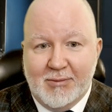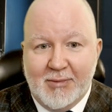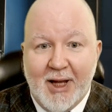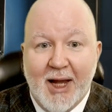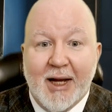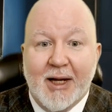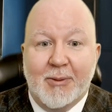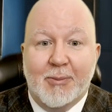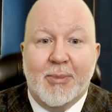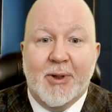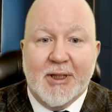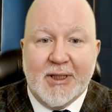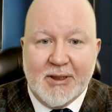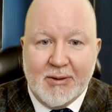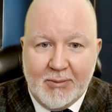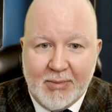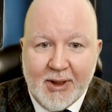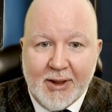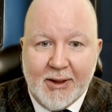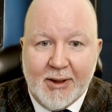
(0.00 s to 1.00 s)
an
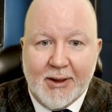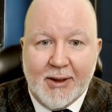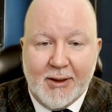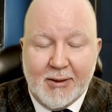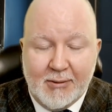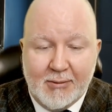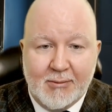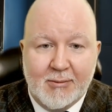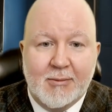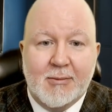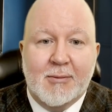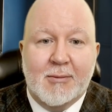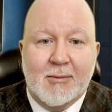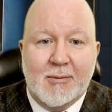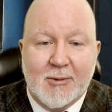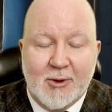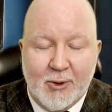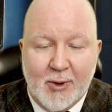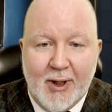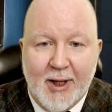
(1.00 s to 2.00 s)
impossibility
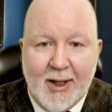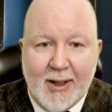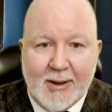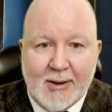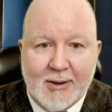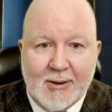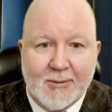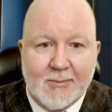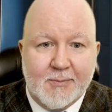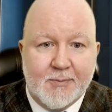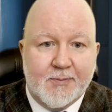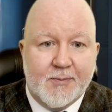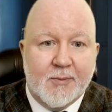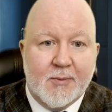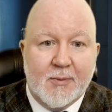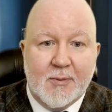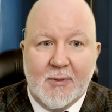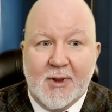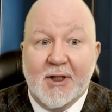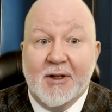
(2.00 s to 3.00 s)
to act
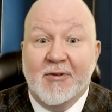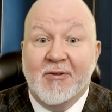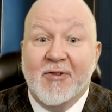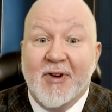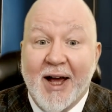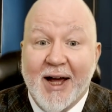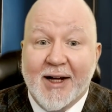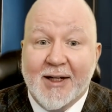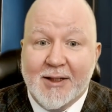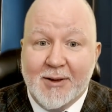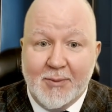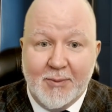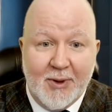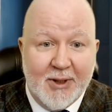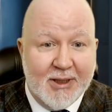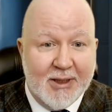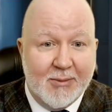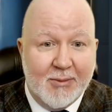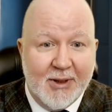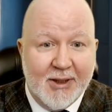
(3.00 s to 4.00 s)
in fact,
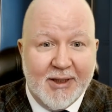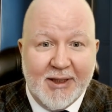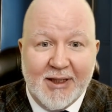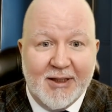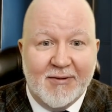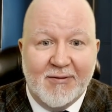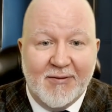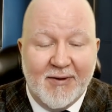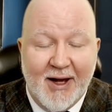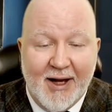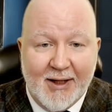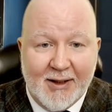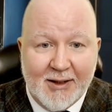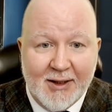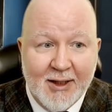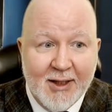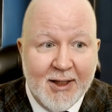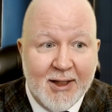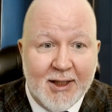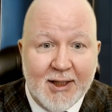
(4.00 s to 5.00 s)
impossibility in
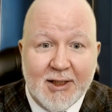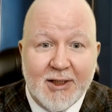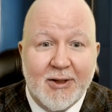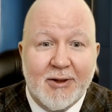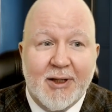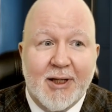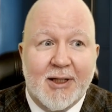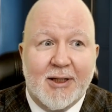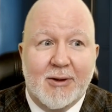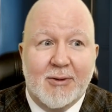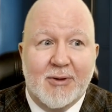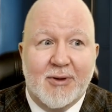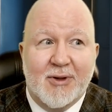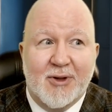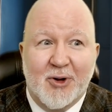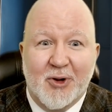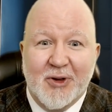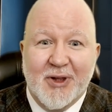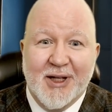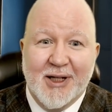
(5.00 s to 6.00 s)
fact. It's not that you
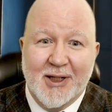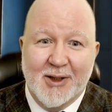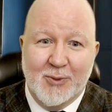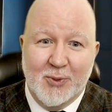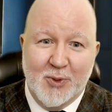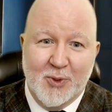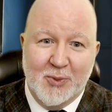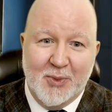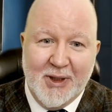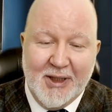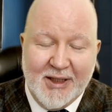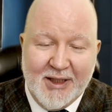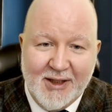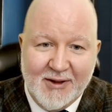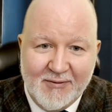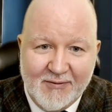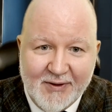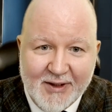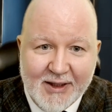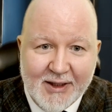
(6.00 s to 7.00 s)
thought that it would be
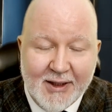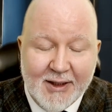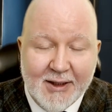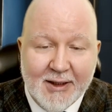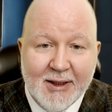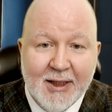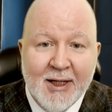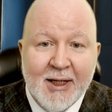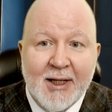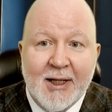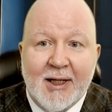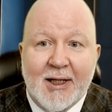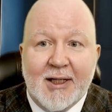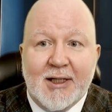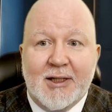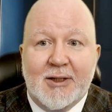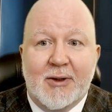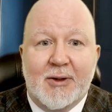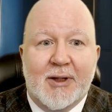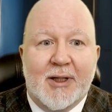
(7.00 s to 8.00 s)
inconvenient.
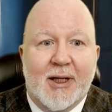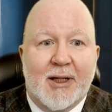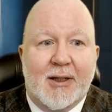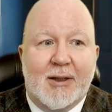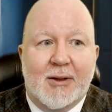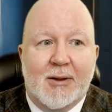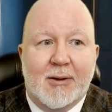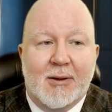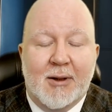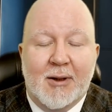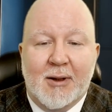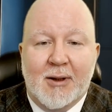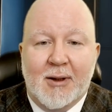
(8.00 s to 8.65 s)
It's not that you